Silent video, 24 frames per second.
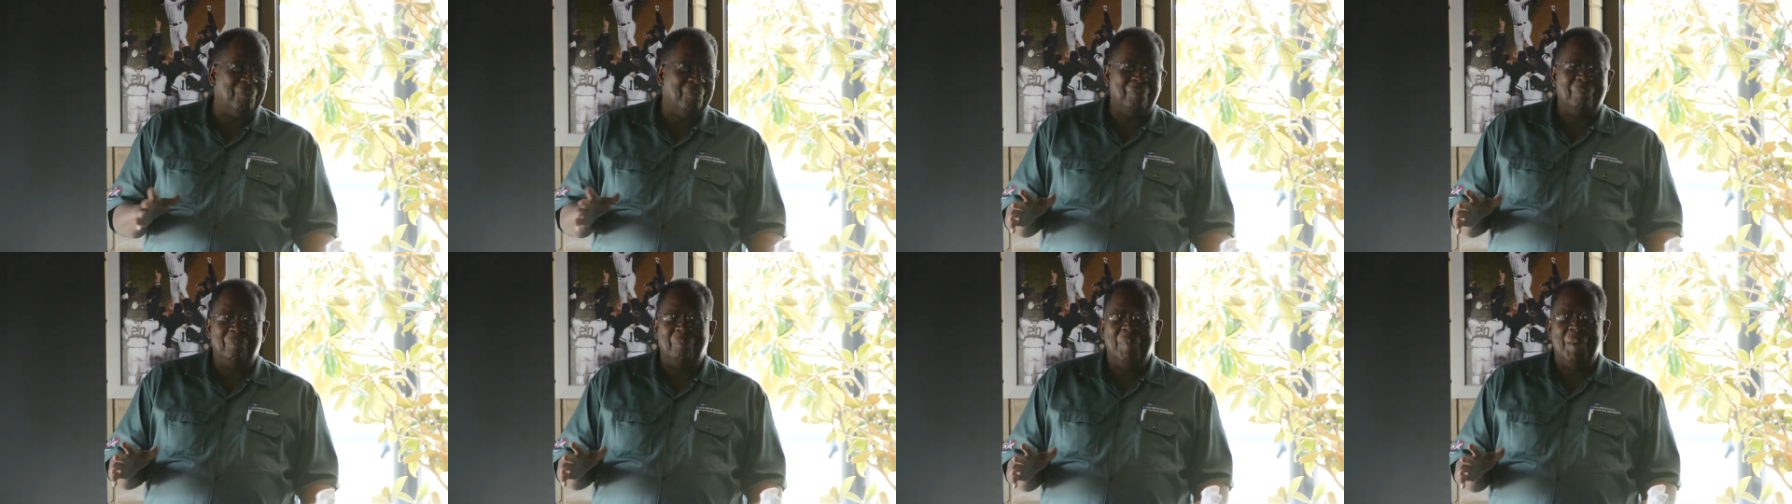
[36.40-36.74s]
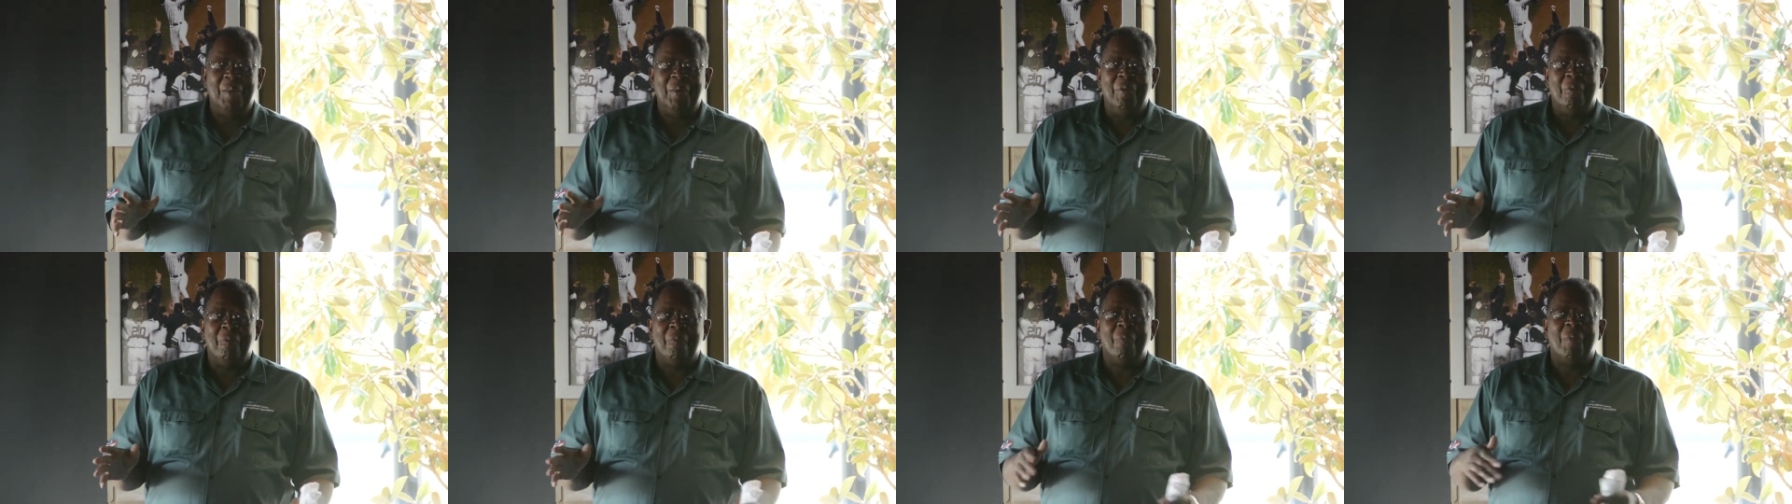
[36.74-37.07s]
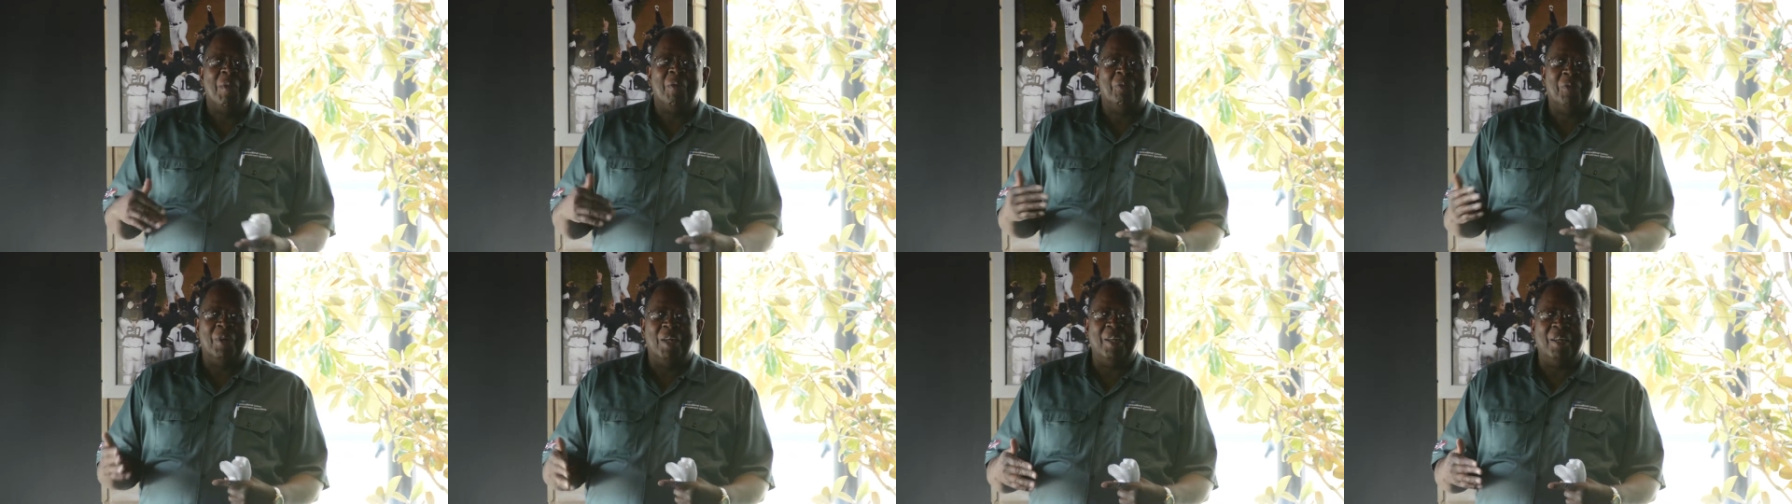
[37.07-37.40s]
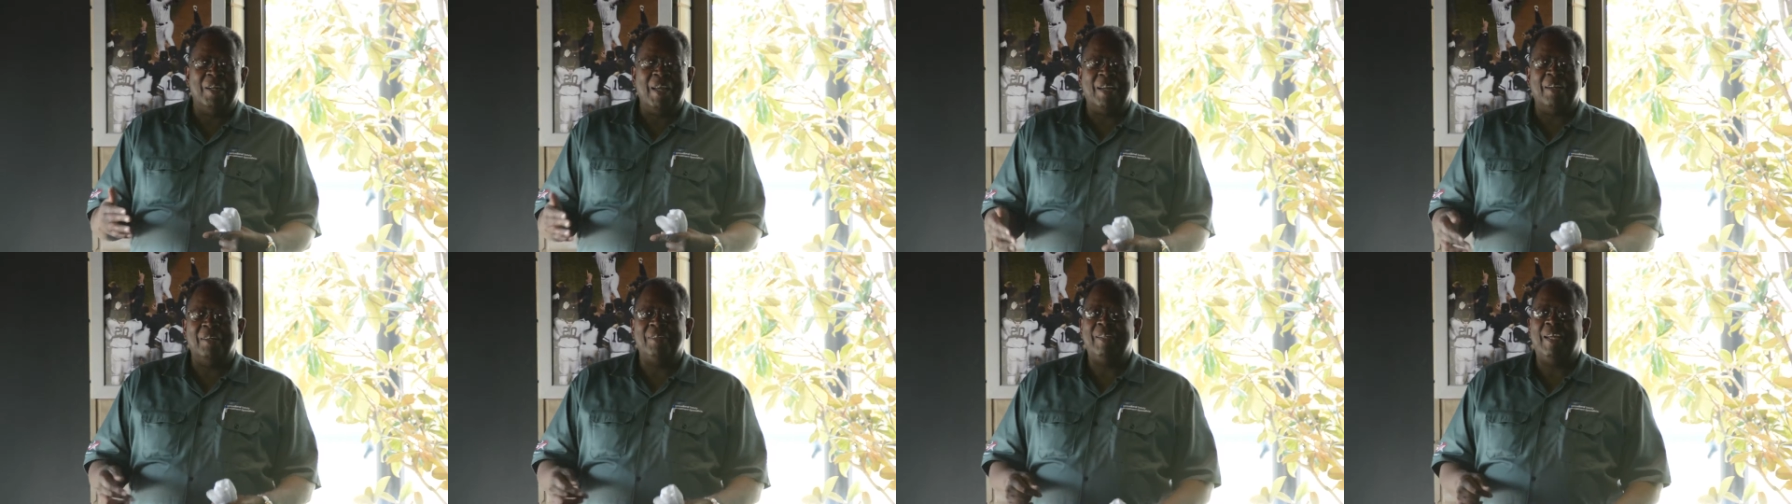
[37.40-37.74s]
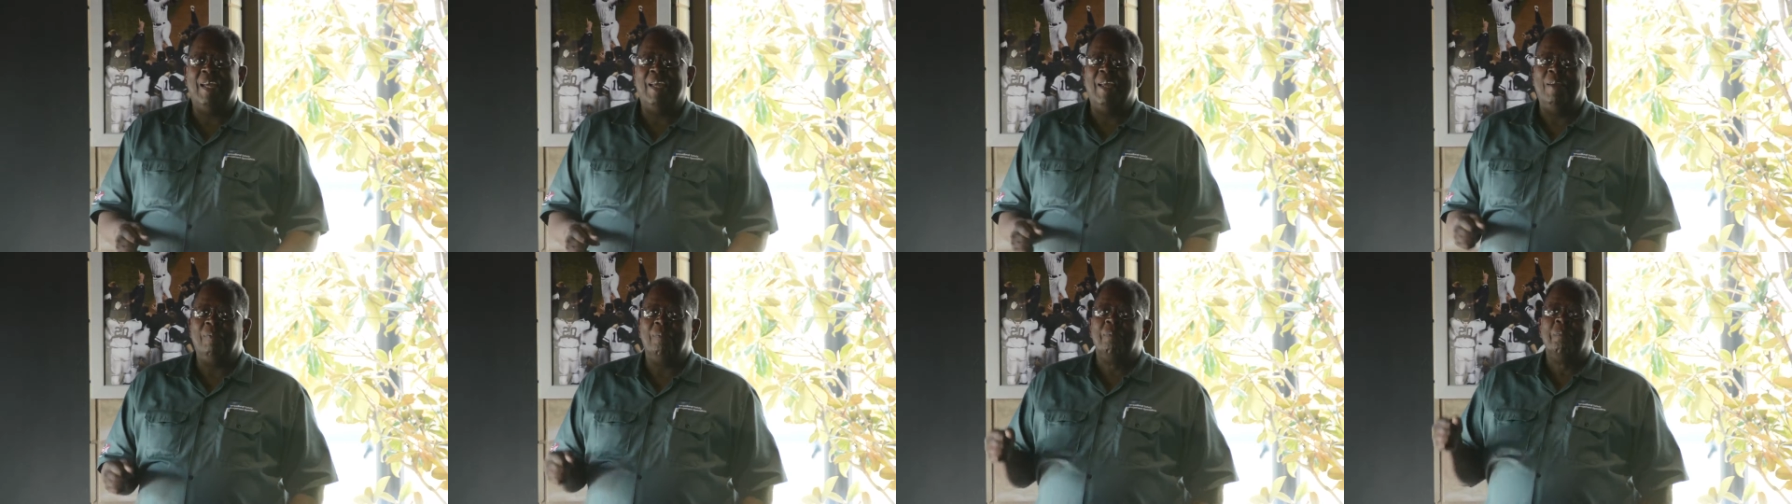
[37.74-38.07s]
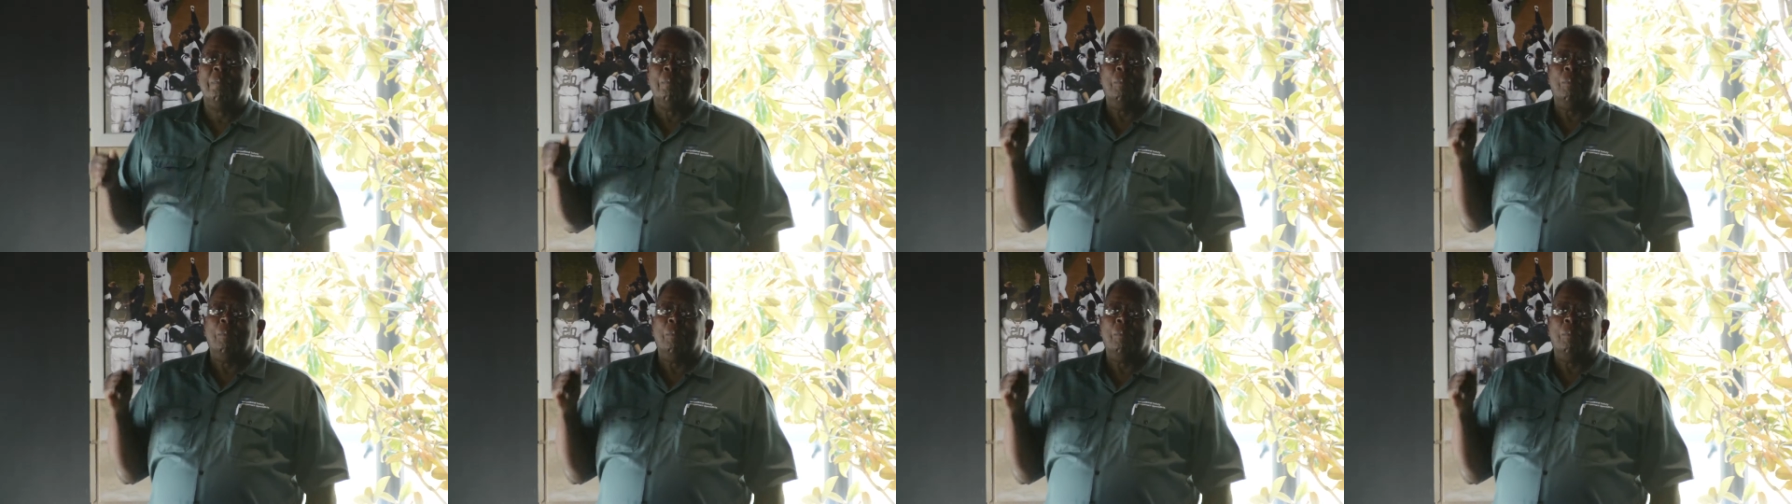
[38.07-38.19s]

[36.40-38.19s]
uh, not only bringing down